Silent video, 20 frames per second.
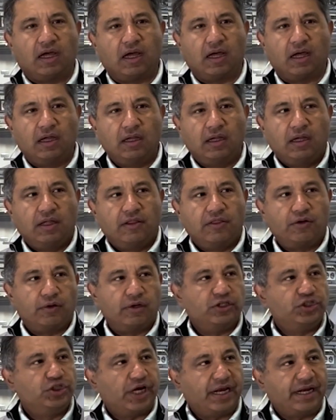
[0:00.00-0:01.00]
Uh,
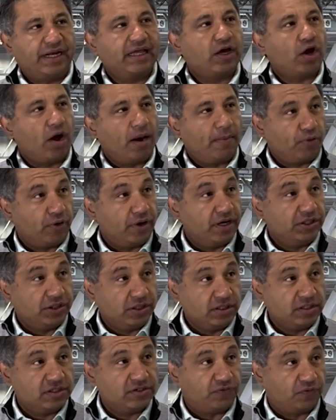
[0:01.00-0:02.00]
their agentic
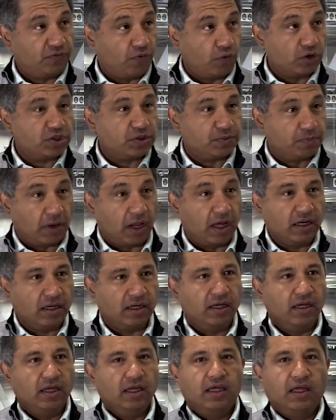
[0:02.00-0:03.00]
operations yep. for
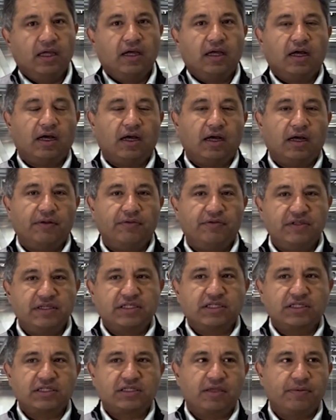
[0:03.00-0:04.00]
Splunk. Right. Uh,
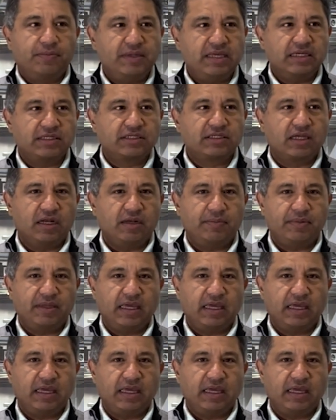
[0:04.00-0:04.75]
this is to me is going to